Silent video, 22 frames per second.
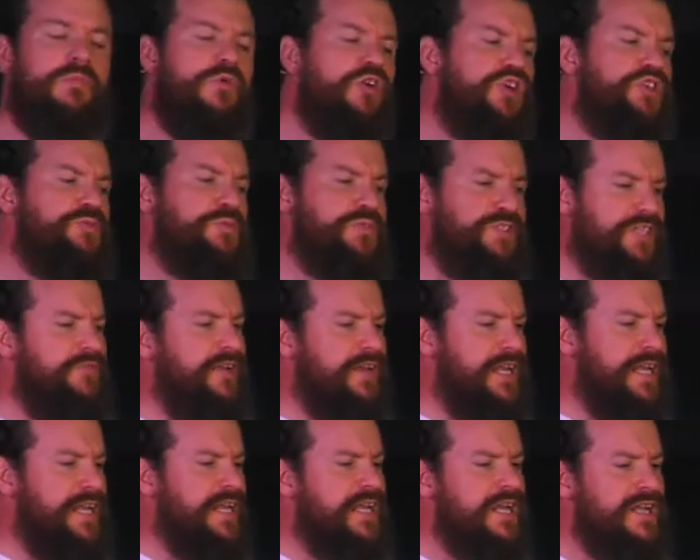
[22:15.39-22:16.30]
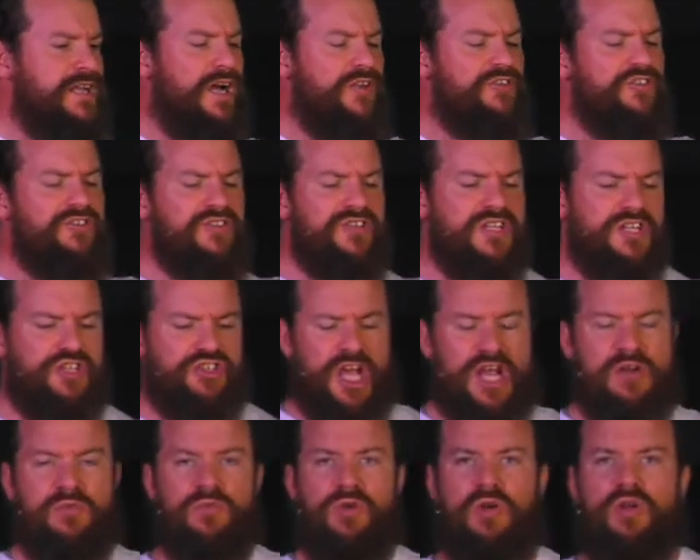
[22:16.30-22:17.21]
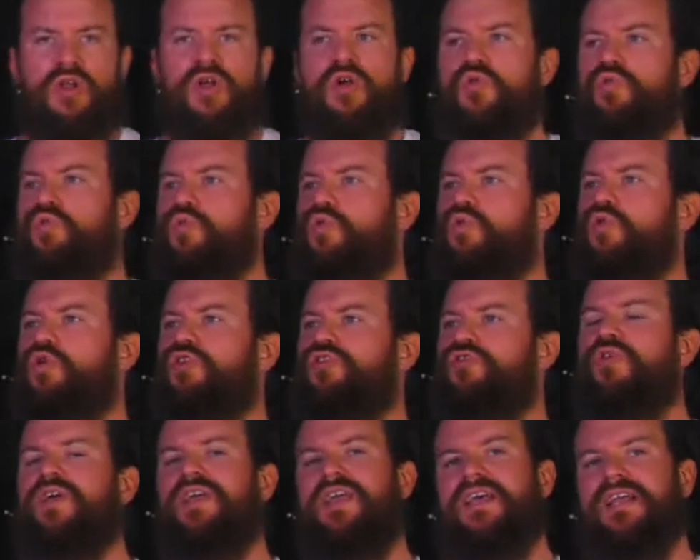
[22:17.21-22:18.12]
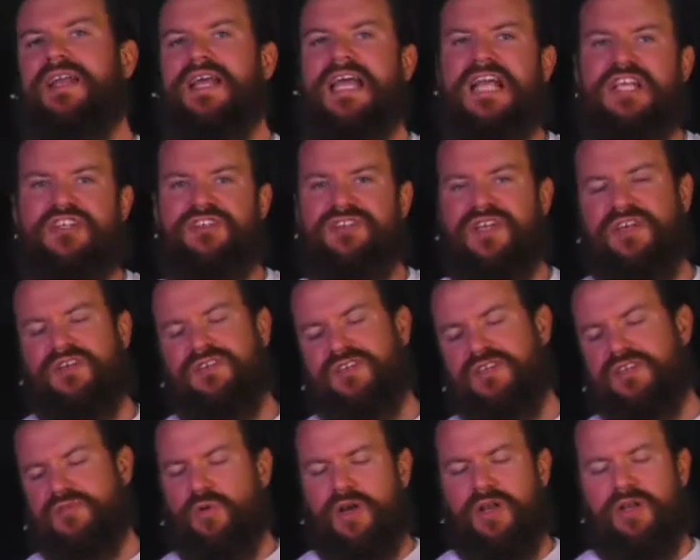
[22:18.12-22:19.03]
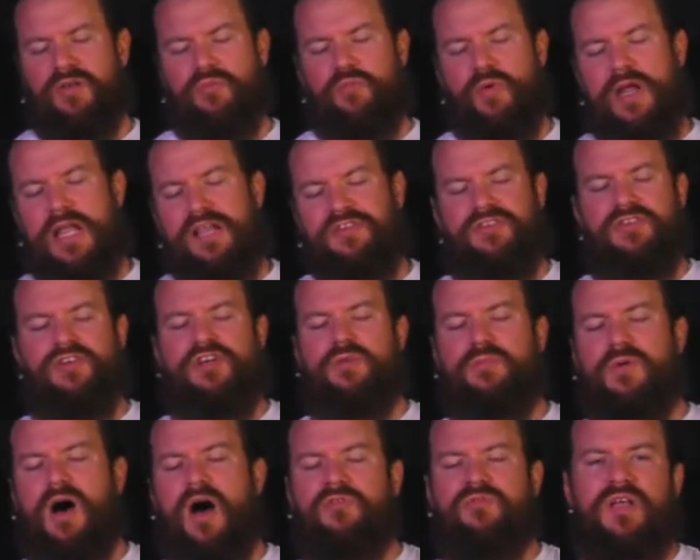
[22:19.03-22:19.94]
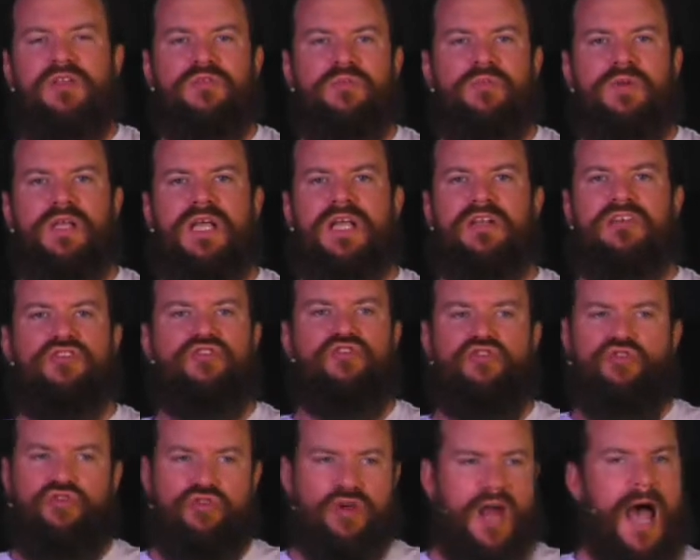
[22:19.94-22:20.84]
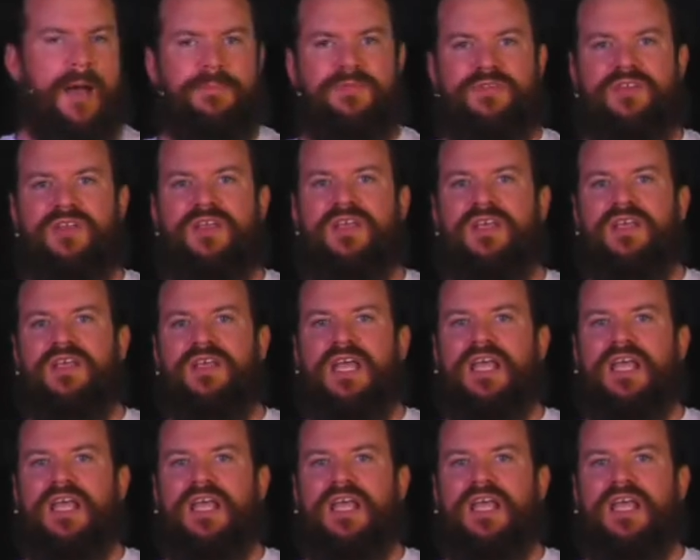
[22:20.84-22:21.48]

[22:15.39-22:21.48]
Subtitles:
And more specifically, not just in the general rules and regulations, because this is where the wheels can come off sometimes, where we get trapped